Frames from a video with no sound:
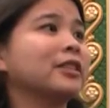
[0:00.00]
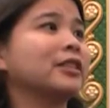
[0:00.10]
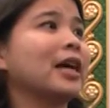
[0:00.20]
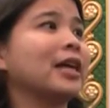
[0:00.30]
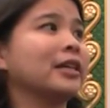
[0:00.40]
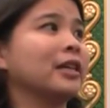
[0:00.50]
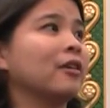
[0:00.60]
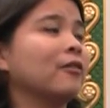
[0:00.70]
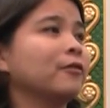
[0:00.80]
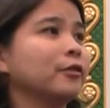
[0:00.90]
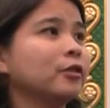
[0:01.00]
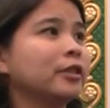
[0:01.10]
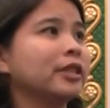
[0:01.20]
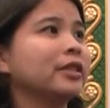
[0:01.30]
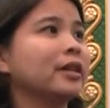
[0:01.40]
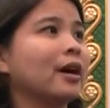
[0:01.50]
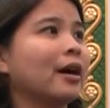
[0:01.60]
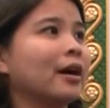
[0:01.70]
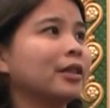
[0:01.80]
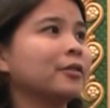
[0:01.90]
has this idea of using the
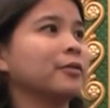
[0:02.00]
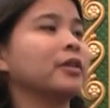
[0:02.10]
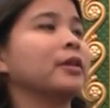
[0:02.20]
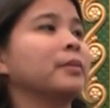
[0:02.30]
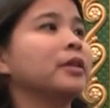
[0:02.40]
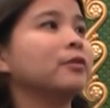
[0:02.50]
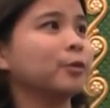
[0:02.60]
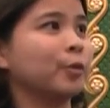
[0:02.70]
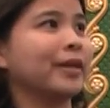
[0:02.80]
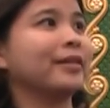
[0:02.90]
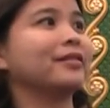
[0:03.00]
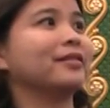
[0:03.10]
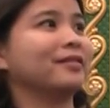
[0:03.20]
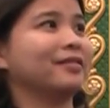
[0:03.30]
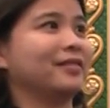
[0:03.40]
art with the beetle's wing.